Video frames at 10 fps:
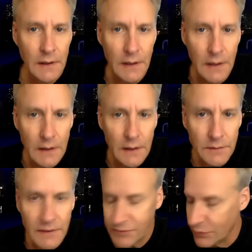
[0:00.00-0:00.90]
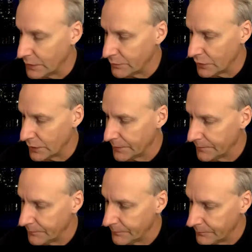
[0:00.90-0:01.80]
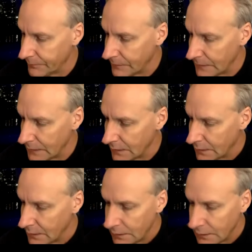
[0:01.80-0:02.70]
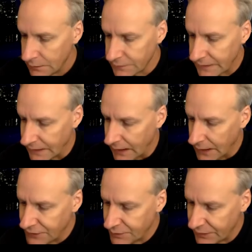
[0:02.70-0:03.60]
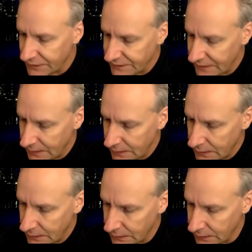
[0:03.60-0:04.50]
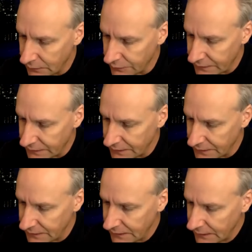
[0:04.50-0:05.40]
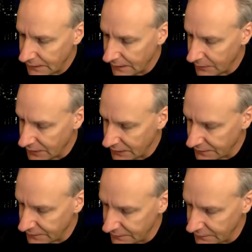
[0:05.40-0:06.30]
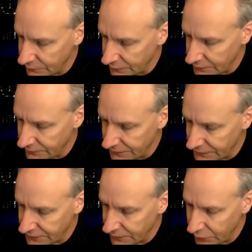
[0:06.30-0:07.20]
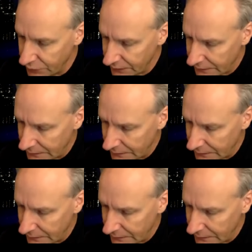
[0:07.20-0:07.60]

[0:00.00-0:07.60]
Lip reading: And maybe one more. Looks like H plus 10 equals 19. They gave me a nice, easy one to finish up with.